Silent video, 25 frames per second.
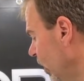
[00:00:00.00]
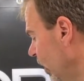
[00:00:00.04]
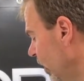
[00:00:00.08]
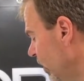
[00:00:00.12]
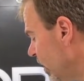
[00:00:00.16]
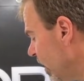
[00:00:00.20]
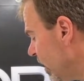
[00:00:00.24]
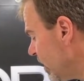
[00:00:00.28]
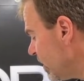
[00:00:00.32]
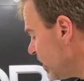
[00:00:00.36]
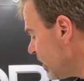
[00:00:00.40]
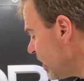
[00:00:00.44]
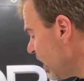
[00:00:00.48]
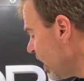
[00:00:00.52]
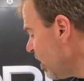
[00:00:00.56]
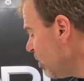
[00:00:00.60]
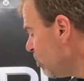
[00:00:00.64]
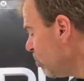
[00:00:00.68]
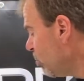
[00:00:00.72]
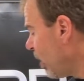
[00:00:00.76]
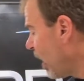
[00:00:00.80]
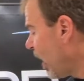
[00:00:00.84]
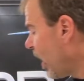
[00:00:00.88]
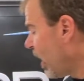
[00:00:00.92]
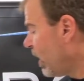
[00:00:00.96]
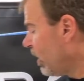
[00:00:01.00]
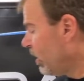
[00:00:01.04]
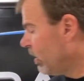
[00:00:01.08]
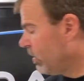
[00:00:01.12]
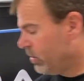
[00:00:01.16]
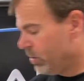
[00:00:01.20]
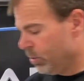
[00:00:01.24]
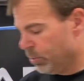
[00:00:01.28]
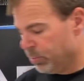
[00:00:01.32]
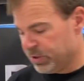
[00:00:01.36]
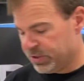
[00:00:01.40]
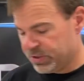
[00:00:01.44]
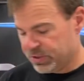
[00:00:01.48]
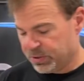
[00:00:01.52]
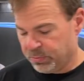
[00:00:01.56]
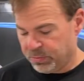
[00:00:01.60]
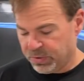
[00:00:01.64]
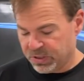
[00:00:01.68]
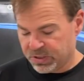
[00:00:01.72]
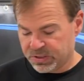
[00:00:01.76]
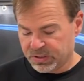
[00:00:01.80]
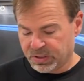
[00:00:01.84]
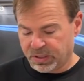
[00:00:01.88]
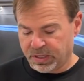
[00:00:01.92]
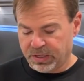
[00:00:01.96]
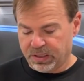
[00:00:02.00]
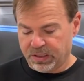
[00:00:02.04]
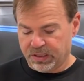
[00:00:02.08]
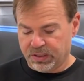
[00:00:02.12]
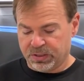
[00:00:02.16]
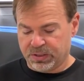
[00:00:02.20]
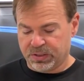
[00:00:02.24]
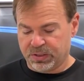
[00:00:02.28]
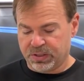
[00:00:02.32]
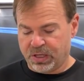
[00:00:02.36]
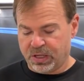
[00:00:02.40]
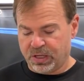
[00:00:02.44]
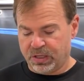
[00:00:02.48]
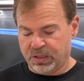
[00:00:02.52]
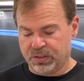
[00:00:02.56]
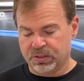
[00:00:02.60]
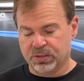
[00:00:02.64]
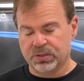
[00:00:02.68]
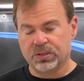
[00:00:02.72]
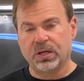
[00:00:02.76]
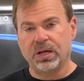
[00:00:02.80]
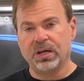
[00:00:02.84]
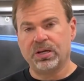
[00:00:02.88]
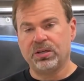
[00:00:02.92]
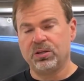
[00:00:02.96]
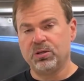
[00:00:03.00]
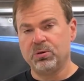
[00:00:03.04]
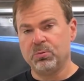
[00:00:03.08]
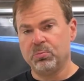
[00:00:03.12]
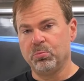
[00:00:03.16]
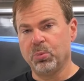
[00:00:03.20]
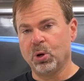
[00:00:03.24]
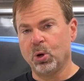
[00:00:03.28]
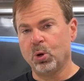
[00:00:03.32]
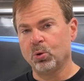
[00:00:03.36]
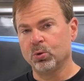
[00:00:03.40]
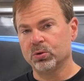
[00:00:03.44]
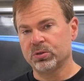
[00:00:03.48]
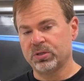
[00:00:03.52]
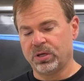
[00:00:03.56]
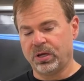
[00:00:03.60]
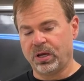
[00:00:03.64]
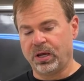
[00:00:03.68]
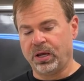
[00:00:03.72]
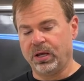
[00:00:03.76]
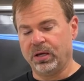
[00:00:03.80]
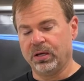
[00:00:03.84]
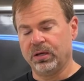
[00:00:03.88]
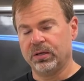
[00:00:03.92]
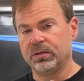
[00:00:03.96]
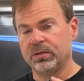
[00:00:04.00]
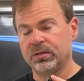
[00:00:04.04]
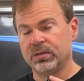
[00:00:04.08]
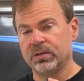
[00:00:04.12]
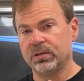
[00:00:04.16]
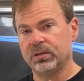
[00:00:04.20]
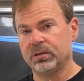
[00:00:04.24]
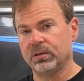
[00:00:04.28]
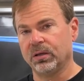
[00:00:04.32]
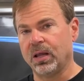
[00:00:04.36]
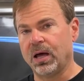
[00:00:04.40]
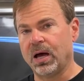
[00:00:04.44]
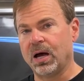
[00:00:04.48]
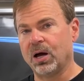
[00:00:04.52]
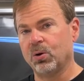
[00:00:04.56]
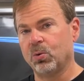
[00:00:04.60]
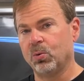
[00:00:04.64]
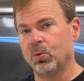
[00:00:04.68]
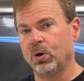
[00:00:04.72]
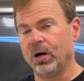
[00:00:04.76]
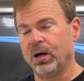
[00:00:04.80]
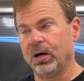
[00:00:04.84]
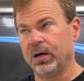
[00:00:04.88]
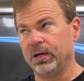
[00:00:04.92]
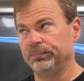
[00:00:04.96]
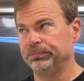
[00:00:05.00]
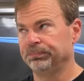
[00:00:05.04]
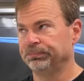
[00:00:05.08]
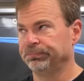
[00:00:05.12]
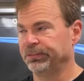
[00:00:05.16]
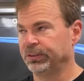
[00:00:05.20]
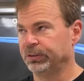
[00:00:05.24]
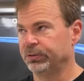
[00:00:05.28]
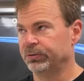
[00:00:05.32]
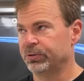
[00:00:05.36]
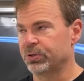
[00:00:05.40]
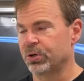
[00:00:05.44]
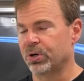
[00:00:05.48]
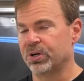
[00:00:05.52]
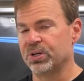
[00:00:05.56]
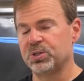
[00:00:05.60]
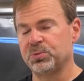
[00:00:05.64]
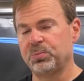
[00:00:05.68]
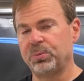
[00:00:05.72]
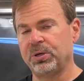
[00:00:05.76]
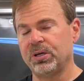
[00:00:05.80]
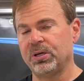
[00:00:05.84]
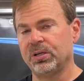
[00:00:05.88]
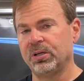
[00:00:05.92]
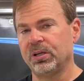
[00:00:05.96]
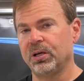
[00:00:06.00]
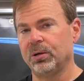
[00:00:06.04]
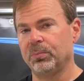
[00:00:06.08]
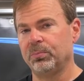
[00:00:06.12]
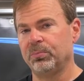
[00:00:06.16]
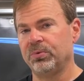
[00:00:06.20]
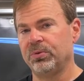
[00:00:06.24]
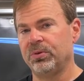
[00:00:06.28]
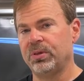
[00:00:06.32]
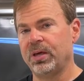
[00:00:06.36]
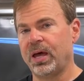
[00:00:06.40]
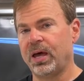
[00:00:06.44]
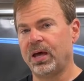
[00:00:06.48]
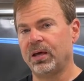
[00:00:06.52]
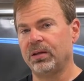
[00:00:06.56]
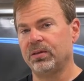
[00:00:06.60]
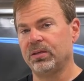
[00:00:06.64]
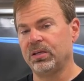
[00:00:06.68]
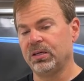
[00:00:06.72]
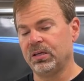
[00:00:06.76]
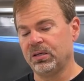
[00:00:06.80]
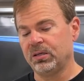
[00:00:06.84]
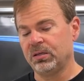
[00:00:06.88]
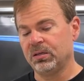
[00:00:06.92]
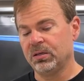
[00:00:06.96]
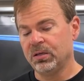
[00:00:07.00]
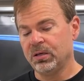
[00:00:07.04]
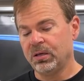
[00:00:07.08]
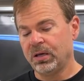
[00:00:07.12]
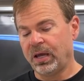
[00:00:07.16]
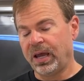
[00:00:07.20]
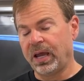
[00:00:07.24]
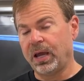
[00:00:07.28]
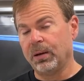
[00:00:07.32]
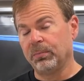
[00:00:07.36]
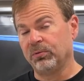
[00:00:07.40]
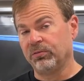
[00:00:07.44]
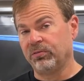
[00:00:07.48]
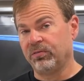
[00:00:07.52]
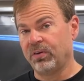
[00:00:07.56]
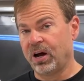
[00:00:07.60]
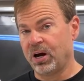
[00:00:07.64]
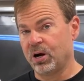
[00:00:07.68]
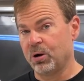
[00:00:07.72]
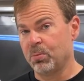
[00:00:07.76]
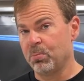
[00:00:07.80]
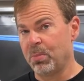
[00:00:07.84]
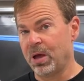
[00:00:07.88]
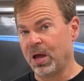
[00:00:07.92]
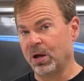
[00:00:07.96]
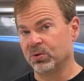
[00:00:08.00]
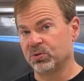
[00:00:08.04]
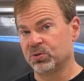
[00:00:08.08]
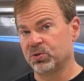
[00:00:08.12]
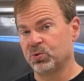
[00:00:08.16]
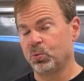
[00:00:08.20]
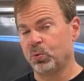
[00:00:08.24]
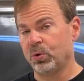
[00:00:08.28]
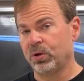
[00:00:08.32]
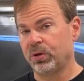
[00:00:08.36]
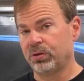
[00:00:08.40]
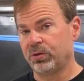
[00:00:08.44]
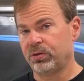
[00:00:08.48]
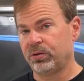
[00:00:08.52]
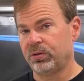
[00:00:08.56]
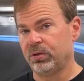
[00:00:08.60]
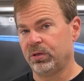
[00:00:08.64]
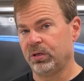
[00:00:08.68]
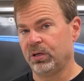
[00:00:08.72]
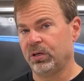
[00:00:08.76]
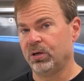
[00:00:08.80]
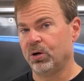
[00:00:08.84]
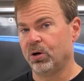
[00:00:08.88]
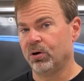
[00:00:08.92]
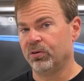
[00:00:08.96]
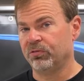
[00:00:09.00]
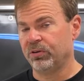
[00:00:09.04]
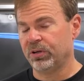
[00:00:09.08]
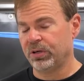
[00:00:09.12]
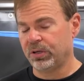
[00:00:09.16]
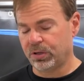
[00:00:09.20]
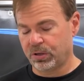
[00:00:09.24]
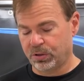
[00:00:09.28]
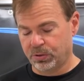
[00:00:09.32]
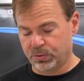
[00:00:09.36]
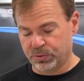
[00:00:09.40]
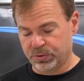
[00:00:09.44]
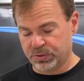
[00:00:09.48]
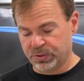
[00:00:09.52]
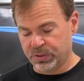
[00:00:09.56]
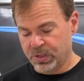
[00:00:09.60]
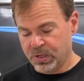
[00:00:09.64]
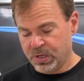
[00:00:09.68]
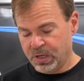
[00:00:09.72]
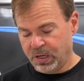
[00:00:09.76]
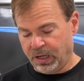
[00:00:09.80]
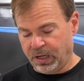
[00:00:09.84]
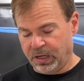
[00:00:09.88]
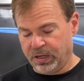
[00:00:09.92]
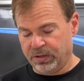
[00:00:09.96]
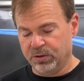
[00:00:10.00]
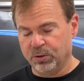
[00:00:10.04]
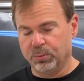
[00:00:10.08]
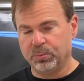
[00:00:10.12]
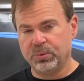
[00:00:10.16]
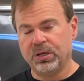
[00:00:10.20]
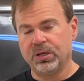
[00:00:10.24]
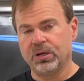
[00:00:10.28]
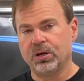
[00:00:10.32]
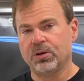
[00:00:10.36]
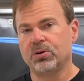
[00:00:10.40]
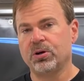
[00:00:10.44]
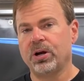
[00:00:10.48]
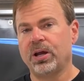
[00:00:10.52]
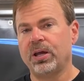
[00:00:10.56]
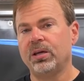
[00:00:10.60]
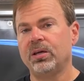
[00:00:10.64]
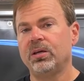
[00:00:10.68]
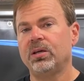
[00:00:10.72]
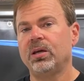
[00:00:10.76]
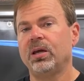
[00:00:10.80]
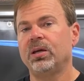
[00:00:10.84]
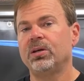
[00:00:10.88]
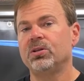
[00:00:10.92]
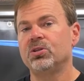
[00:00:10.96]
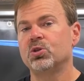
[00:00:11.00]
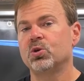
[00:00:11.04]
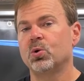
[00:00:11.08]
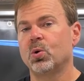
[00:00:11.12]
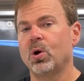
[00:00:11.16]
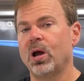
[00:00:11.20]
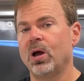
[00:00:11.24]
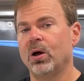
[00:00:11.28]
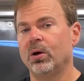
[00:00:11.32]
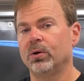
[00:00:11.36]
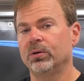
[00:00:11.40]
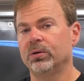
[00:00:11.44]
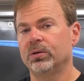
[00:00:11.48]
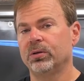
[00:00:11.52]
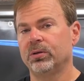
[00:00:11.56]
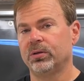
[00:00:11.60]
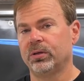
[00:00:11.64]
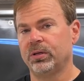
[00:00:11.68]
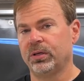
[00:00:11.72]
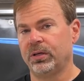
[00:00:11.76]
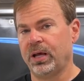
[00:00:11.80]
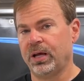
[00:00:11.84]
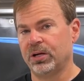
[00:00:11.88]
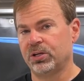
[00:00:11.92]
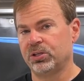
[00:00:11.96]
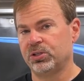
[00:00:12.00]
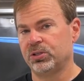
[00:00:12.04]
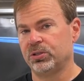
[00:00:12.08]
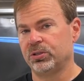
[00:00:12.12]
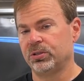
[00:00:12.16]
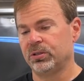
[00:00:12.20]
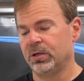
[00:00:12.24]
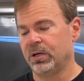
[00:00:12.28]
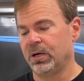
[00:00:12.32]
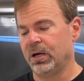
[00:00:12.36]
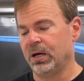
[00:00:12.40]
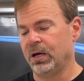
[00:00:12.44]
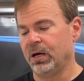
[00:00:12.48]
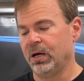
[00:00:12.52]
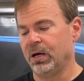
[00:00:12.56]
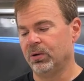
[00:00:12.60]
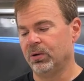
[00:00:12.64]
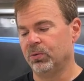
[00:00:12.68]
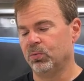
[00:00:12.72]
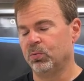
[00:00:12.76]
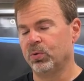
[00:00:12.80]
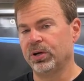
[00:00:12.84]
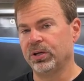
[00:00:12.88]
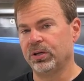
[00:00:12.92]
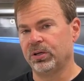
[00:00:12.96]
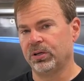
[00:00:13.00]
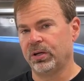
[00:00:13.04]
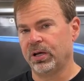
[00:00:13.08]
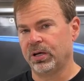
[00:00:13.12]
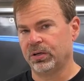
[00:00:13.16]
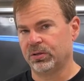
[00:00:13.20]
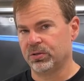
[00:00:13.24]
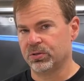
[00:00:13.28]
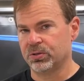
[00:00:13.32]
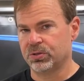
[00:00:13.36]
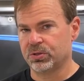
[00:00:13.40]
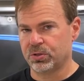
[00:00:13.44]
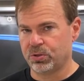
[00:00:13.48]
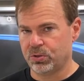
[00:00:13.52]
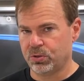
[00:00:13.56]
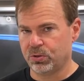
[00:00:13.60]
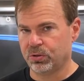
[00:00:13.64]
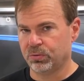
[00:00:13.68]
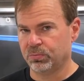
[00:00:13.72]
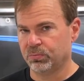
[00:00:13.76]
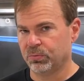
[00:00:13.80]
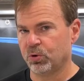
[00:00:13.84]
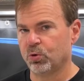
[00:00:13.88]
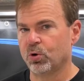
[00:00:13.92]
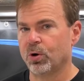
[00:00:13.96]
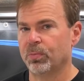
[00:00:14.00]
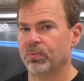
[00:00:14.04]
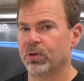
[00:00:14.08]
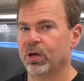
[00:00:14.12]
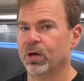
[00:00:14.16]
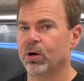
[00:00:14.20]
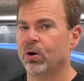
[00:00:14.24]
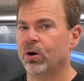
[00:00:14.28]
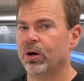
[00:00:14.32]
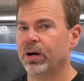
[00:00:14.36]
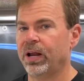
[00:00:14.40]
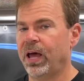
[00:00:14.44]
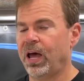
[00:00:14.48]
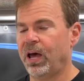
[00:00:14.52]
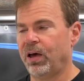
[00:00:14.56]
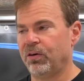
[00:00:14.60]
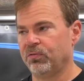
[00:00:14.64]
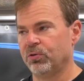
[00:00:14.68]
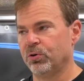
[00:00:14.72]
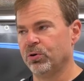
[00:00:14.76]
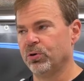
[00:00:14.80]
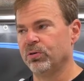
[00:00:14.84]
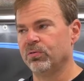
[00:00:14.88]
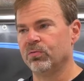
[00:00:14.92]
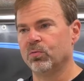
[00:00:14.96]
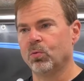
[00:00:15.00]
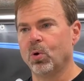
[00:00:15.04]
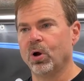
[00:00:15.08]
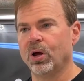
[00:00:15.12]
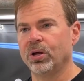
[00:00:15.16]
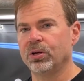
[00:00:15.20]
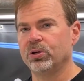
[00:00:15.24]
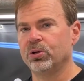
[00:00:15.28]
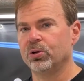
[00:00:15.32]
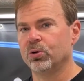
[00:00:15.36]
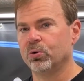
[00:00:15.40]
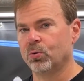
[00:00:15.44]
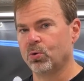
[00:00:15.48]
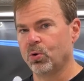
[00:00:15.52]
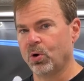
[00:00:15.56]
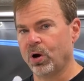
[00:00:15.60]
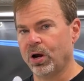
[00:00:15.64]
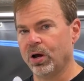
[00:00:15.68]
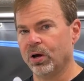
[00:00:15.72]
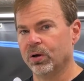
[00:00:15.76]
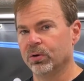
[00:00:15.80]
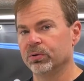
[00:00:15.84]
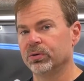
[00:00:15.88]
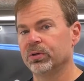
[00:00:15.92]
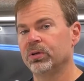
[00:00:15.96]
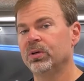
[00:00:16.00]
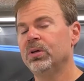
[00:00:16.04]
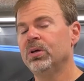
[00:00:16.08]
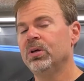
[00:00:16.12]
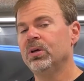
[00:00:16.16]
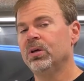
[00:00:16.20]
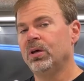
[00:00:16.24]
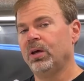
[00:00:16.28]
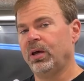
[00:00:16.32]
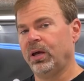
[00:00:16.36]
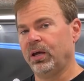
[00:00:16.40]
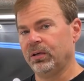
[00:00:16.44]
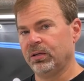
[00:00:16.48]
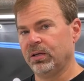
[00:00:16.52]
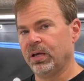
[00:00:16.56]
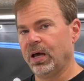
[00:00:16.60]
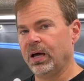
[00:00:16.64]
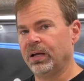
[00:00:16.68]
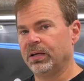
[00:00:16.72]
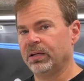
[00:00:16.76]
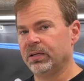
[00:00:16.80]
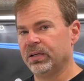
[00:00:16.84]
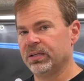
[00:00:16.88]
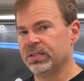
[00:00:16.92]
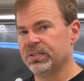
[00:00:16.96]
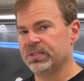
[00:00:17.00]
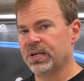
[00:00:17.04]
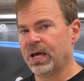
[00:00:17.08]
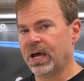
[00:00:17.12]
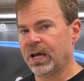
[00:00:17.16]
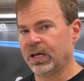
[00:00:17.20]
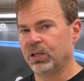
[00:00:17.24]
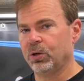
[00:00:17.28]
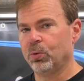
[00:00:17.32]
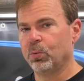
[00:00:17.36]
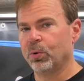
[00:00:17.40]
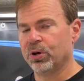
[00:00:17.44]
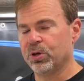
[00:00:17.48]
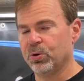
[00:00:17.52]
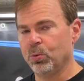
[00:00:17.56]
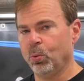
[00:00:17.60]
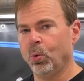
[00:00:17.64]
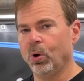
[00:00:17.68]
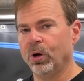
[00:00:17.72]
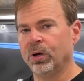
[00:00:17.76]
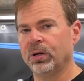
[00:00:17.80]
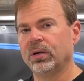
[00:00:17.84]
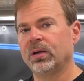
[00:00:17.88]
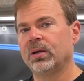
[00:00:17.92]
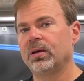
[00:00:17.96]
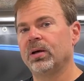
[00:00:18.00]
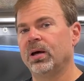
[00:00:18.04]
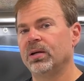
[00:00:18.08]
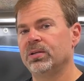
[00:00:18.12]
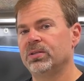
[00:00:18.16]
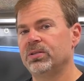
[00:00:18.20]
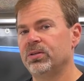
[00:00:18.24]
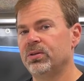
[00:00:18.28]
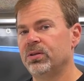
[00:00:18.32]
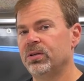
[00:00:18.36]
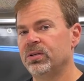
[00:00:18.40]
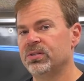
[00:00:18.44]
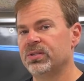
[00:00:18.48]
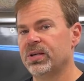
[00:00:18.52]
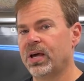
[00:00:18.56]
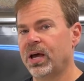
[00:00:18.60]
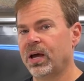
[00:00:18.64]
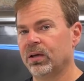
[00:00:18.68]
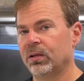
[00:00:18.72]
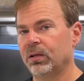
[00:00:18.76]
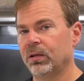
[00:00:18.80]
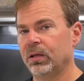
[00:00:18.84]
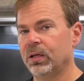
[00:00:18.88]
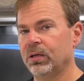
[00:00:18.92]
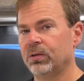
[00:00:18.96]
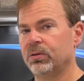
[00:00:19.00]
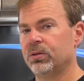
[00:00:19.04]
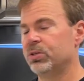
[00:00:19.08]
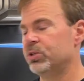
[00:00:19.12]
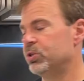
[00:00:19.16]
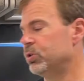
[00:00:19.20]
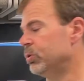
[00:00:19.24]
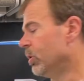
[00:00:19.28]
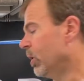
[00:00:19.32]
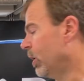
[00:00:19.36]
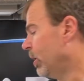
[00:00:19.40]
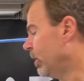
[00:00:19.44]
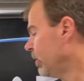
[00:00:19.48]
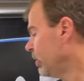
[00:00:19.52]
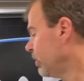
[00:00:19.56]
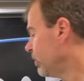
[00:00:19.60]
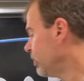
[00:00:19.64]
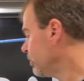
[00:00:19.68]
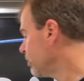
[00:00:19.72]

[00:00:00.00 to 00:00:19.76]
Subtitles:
In that same bag, there'll be some miscellaneous things like the bolt and speed clip that the amplifier mounts with in our videos, and there'll be another 8-gauge ground connection ring connector so you can crimp that on after you've run your ground and gotten it exactly where you want, cut to the exact length that you like.